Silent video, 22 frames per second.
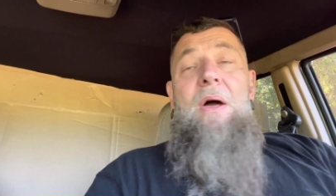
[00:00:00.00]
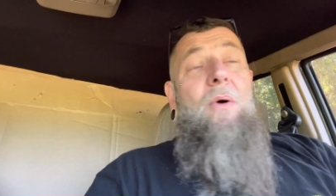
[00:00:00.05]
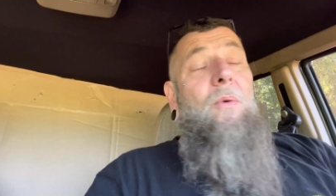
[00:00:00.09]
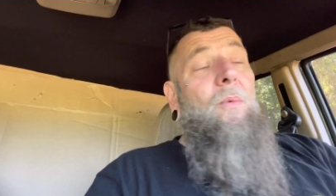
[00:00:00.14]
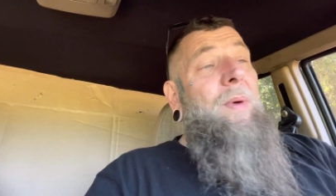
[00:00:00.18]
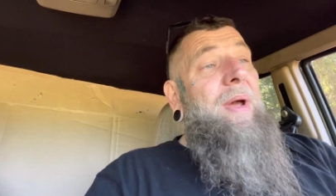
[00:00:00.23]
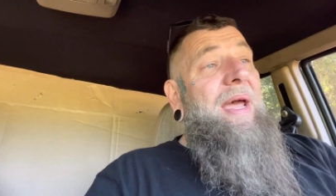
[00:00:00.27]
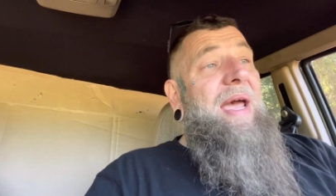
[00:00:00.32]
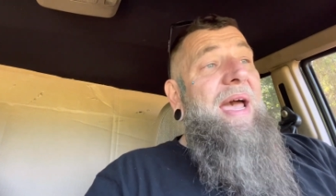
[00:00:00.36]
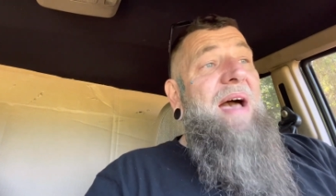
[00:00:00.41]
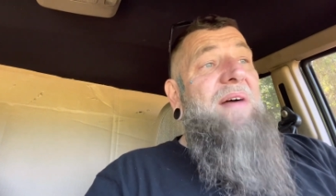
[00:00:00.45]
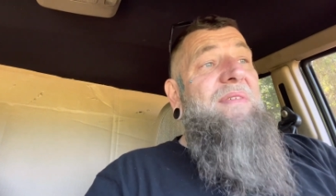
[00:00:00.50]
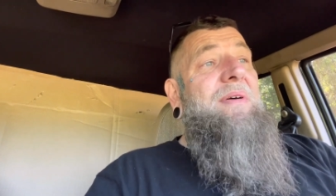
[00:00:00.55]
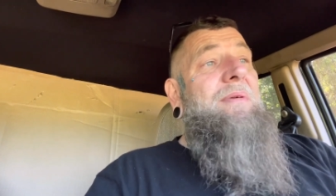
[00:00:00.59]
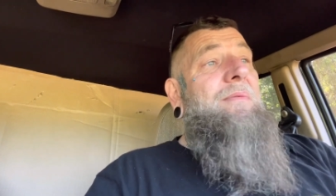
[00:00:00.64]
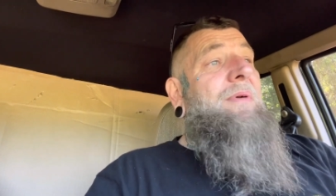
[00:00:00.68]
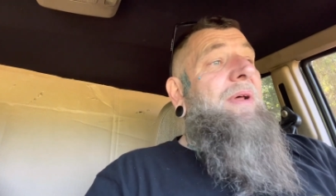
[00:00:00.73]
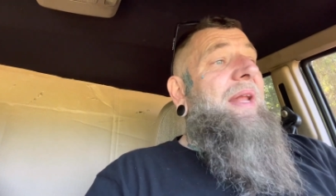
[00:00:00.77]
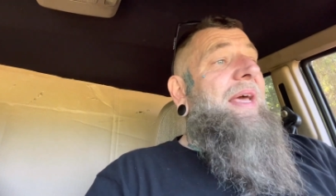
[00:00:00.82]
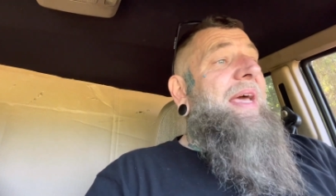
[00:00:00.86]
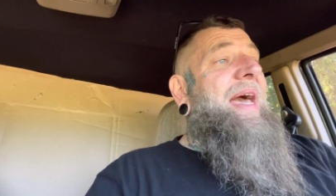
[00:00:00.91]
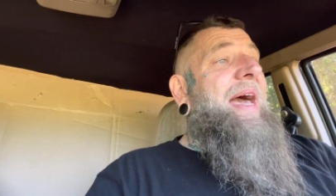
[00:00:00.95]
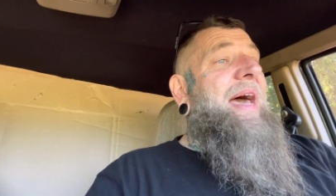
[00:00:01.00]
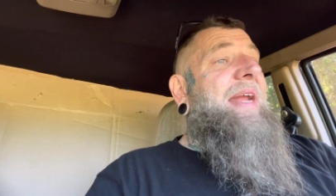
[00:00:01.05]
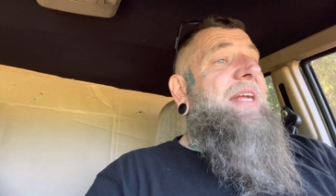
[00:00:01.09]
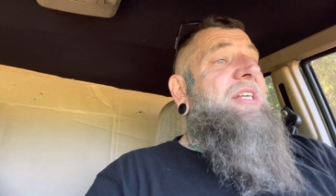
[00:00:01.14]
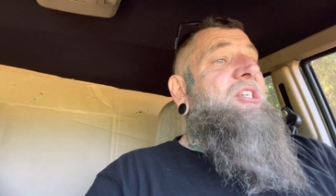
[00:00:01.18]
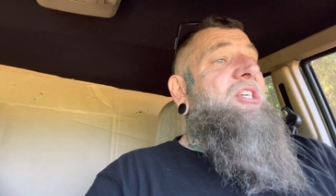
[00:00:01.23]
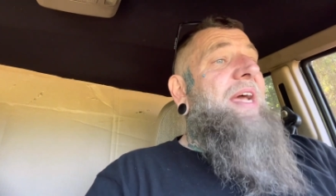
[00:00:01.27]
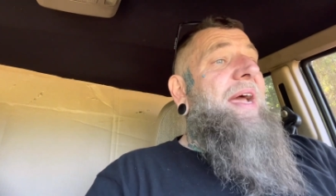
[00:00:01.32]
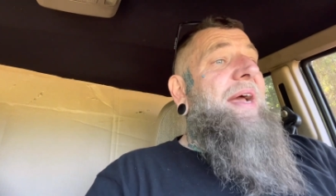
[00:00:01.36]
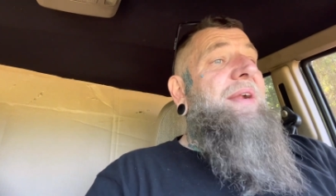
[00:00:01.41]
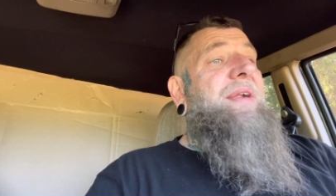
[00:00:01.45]
We haven't really had a
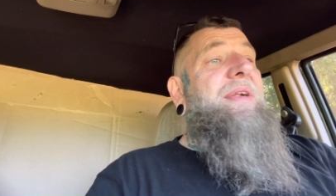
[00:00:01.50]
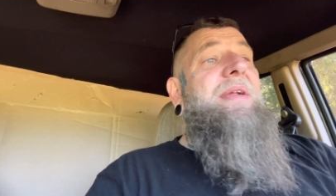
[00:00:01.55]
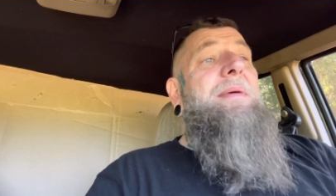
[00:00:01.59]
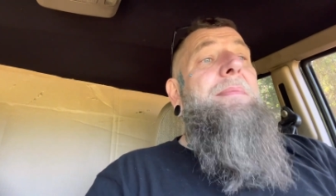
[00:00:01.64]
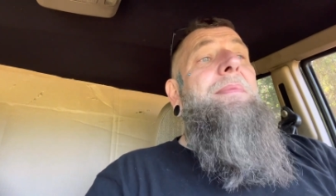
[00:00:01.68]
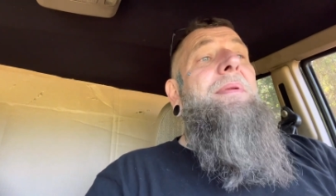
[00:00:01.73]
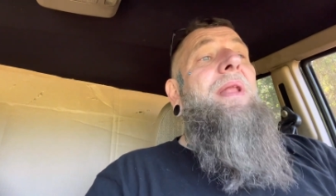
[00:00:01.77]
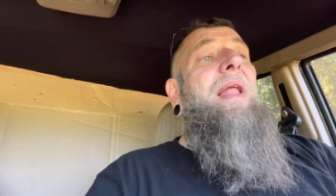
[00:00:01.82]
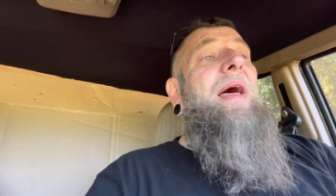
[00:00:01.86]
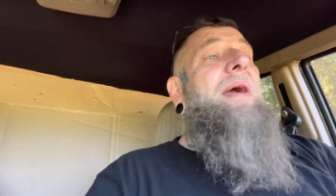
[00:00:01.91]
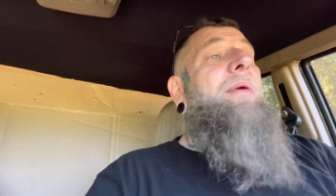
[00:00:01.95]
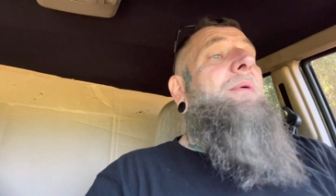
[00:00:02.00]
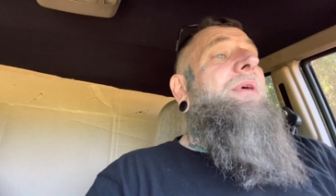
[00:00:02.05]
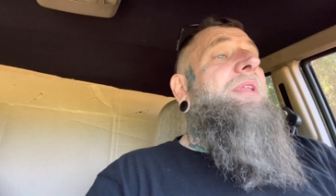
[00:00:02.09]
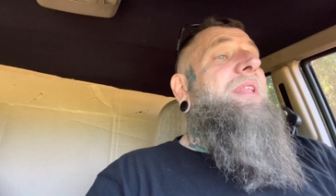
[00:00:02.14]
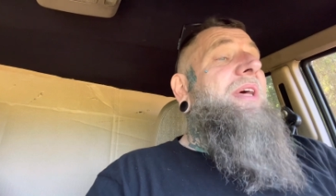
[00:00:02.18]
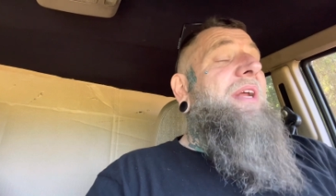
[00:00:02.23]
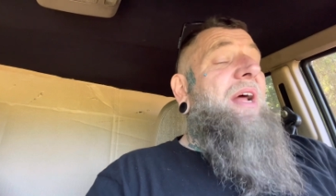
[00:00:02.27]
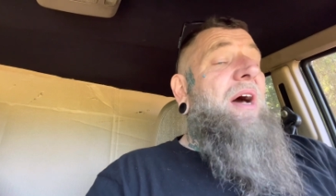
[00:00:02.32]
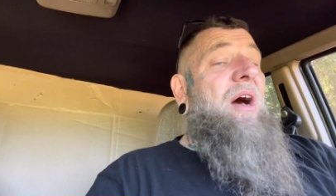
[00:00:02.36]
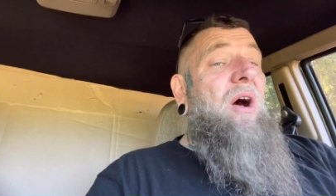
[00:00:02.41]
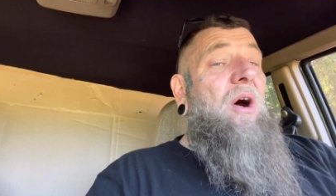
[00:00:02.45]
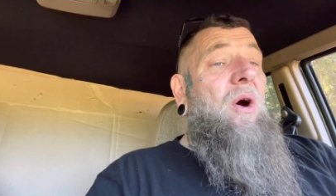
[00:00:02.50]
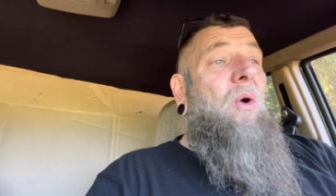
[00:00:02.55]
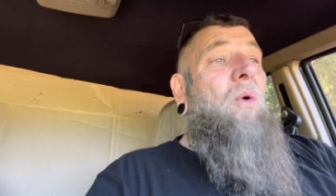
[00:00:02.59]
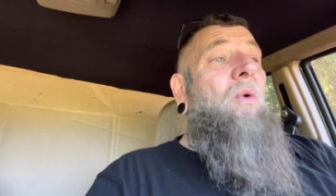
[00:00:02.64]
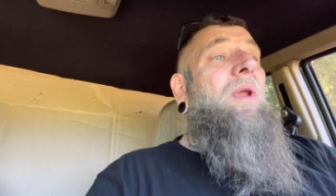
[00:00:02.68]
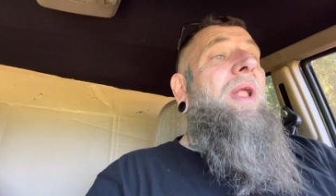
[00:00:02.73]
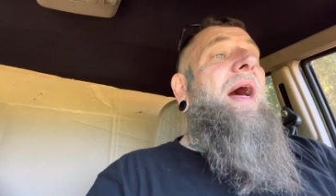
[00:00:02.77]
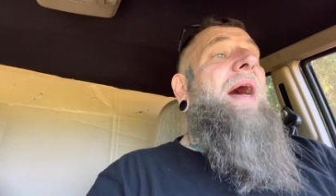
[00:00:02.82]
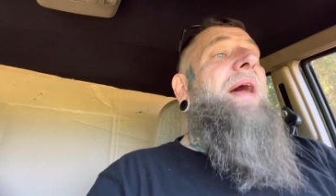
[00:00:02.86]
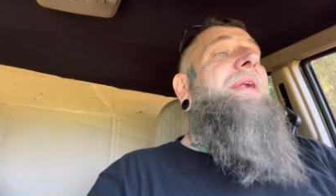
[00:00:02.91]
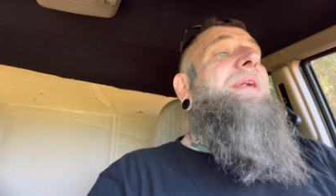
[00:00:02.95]
chance to play with it a
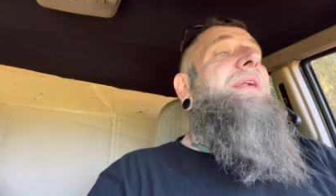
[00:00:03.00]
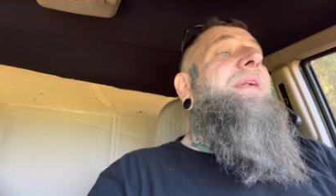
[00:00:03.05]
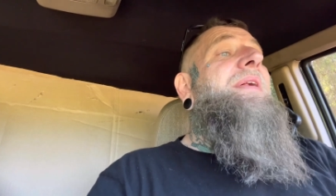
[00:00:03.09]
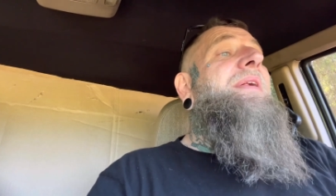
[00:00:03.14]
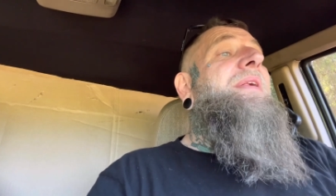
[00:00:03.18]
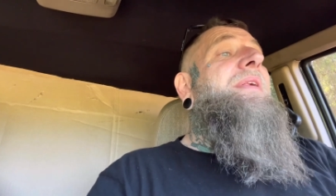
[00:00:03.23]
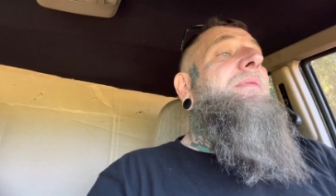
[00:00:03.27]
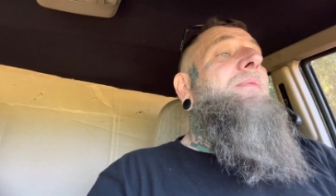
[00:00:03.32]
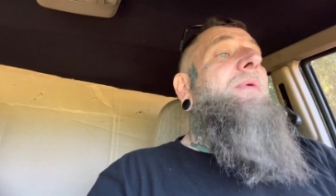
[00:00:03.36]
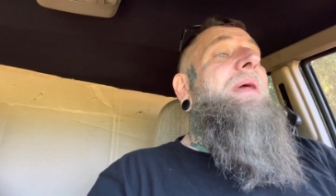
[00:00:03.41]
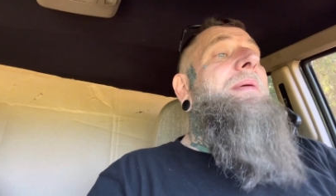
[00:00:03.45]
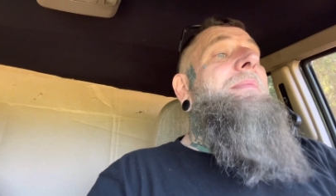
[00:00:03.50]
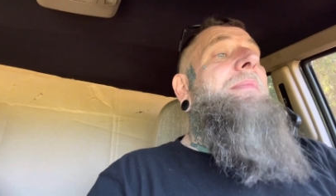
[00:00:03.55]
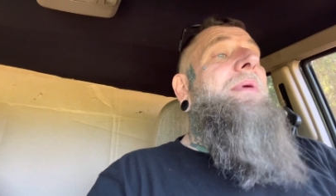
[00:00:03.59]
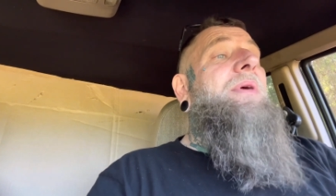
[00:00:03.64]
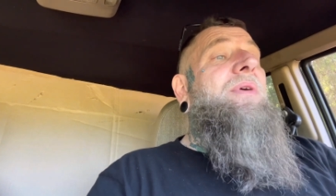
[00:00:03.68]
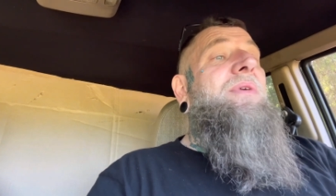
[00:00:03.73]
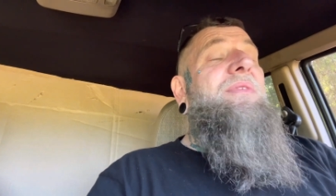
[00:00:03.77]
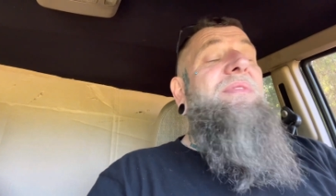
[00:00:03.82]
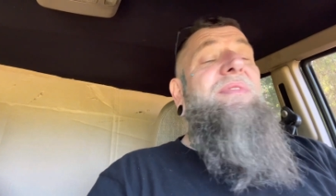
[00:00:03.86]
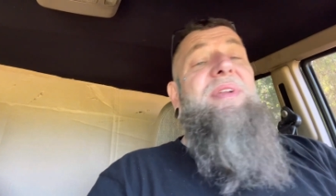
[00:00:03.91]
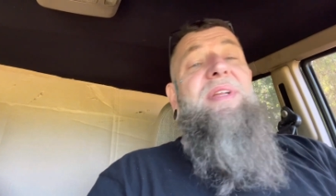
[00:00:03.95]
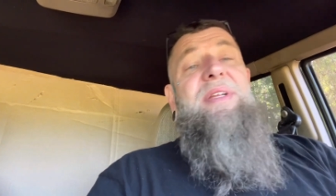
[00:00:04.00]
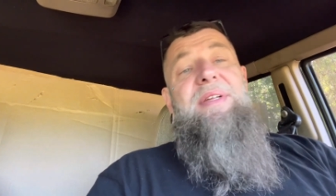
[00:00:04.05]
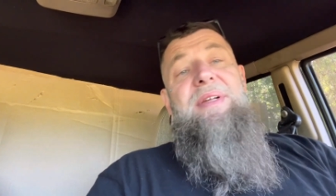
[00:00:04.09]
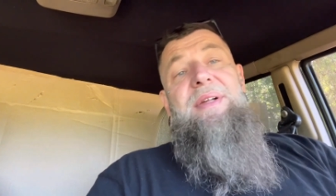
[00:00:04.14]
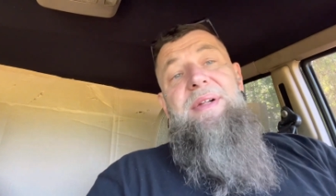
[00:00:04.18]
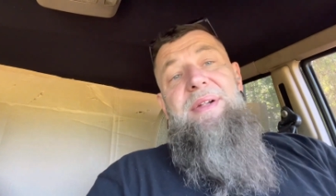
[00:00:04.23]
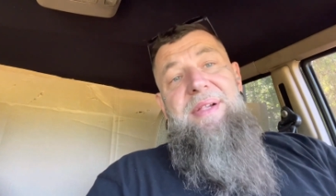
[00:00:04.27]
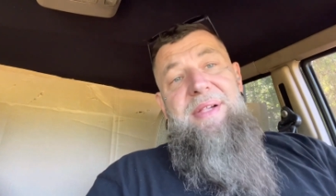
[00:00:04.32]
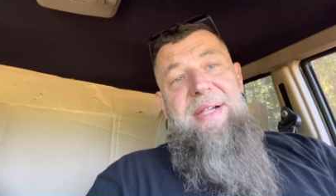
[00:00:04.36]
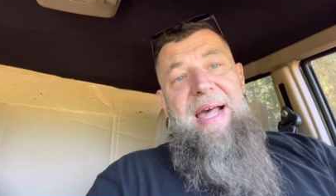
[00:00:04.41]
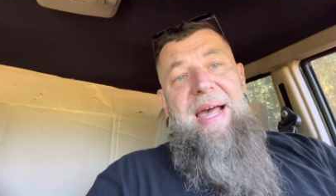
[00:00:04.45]
whole lot since we moved,
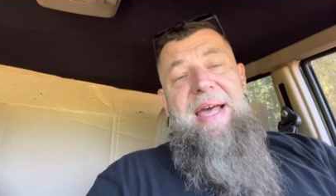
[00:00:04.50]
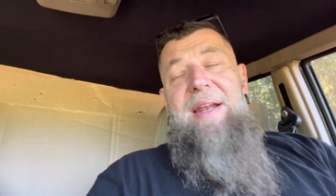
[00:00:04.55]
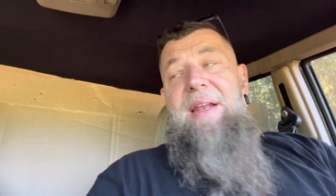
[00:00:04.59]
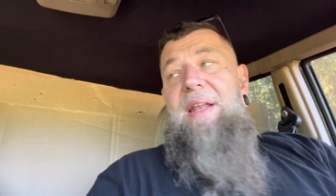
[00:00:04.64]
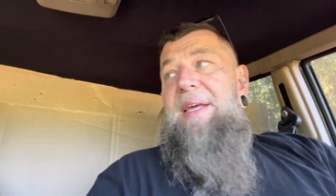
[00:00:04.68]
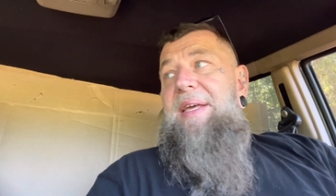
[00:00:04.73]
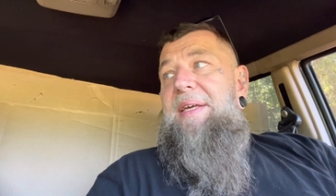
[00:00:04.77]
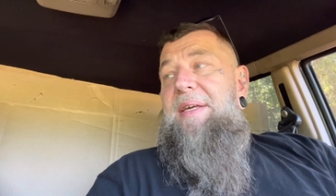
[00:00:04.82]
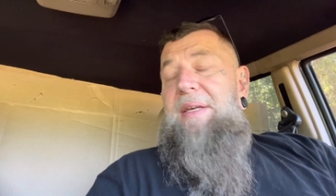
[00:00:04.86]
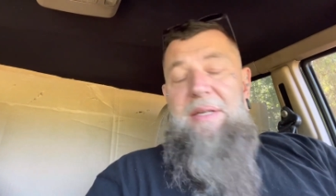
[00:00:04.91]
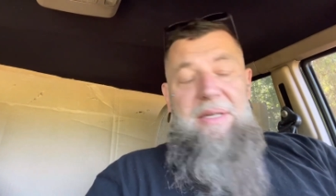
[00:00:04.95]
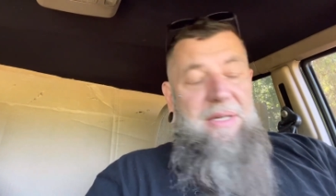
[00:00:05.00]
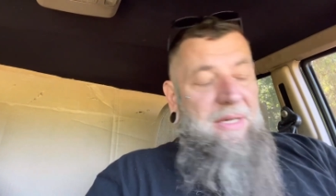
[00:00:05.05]
sadly.